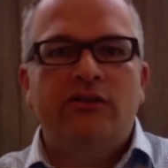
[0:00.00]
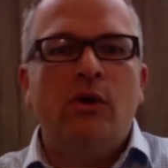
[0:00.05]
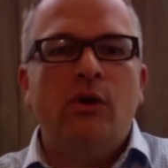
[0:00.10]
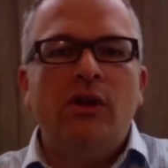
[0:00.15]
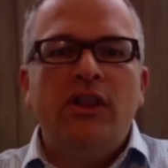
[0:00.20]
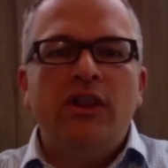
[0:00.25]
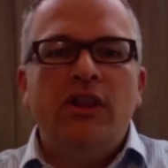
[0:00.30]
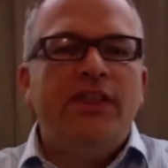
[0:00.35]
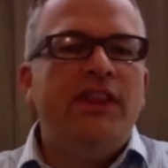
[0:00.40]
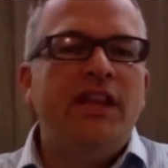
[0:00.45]
all
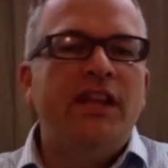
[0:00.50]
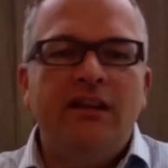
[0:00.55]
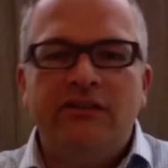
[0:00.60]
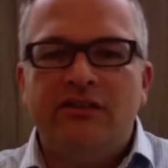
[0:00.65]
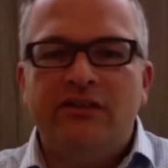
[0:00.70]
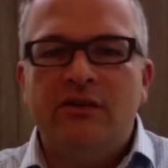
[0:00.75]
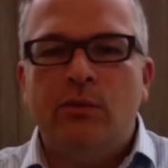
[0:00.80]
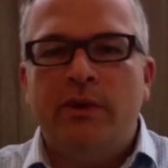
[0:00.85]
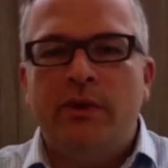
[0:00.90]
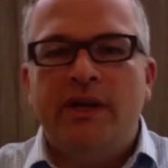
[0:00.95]
the
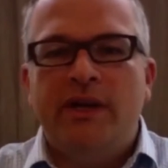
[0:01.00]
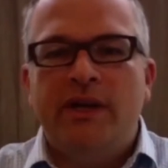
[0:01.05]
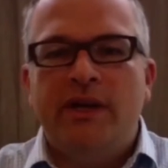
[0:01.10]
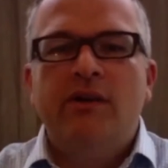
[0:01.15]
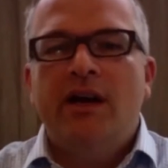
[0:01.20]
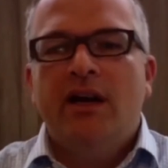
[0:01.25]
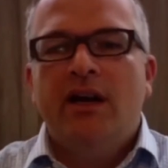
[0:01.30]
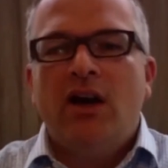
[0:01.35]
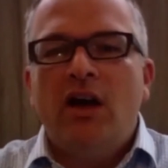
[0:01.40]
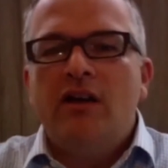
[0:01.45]
things that we
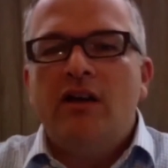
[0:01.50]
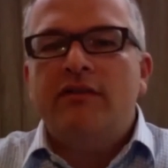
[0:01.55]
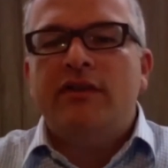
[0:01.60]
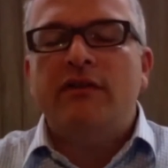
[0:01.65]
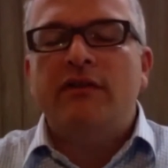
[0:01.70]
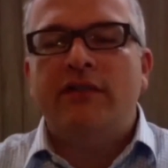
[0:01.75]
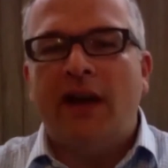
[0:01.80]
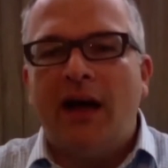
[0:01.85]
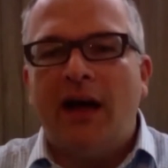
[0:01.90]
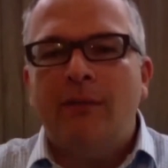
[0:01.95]
kind of
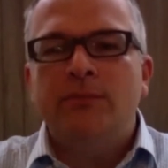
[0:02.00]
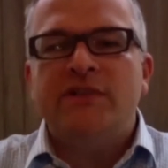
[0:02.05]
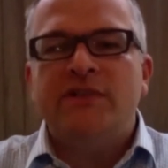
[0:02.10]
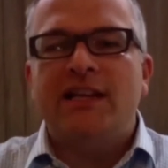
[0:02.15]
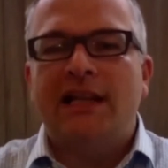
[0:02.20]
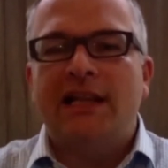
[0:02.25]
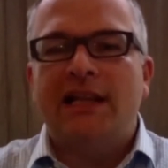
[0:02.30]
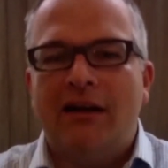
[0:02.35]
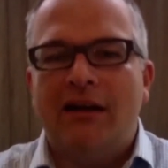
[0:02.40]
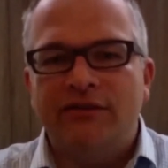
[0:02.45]
have come to
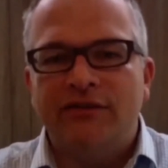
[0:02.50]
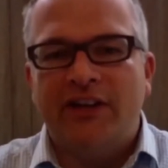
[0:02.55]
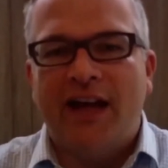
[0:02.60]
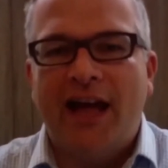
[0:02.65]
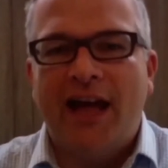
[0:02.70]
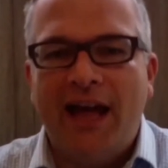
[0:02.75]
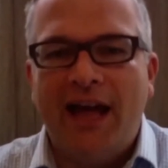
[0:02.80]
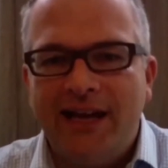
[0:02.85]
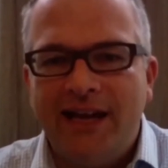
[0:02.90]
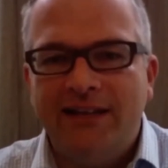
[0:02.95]
love to
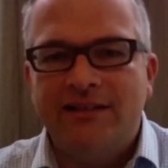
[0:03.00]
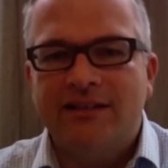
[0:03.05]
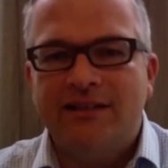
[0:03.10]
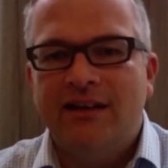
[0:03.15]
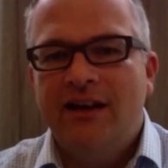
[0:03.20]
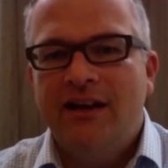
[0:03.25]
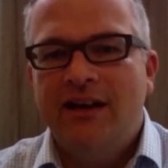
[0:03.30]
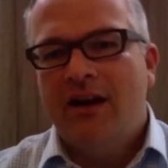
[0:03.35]
hate